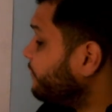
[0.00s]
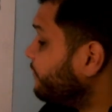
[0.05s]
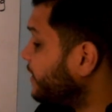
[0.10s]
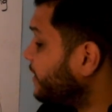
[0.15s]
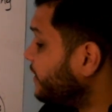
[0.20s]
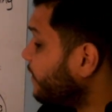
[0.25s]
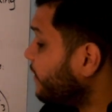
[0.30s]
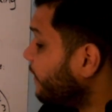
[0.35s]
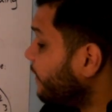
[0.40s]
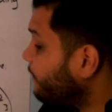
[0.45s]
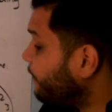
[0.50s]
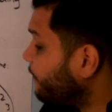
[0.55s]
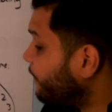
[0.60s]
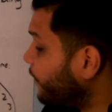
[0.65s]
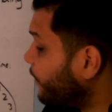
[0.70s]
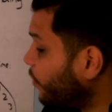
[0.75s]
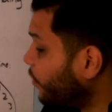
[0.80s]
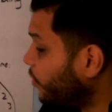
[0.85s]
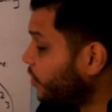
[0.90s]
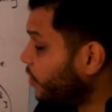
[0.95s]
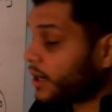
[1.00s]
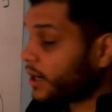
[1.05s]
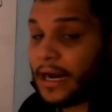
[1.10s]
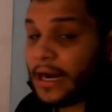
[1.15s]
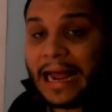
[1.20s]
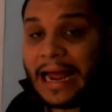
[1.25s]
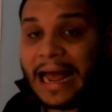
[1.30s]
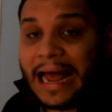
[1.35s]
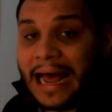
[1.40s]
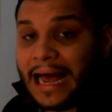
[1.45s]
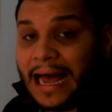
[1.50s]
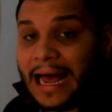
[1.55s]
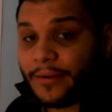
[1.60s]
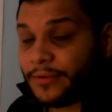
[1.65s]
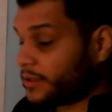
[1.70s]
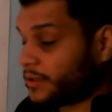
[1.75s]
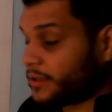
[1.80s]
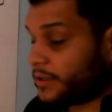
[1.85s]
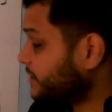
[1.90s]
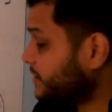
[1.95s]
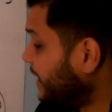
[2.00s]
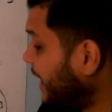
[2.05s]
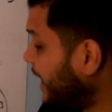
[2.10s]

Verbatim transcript: been four hours.